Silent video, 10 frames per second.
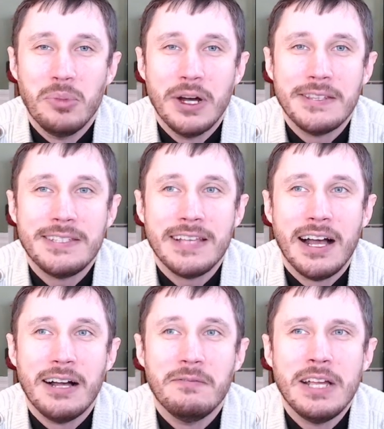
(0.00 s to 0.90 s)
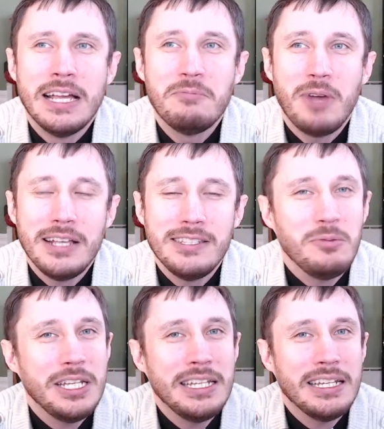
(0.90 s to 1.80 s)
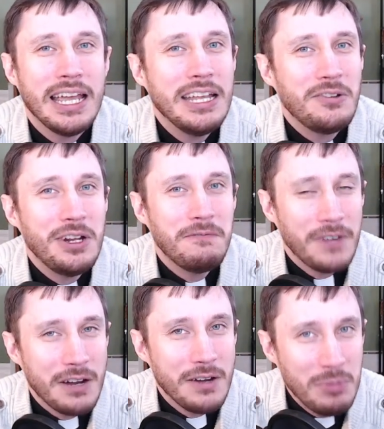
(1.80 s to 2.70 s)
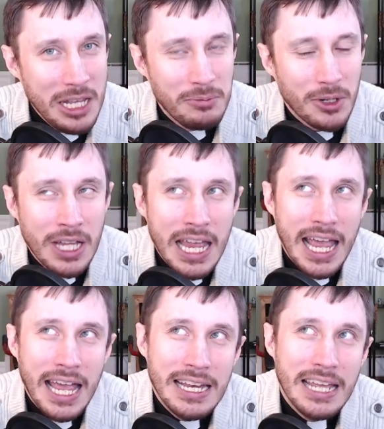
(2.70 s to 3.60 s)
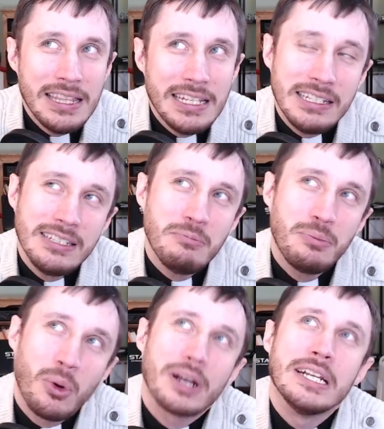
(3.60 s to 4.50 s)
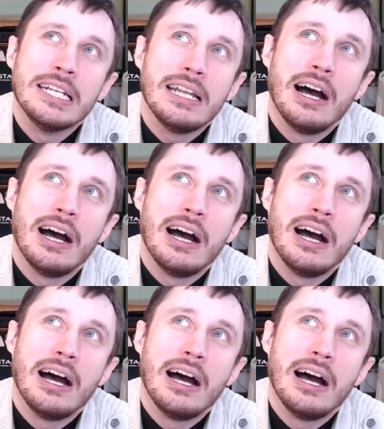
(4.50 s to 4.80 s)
But possibly angry, fiery people. And this is important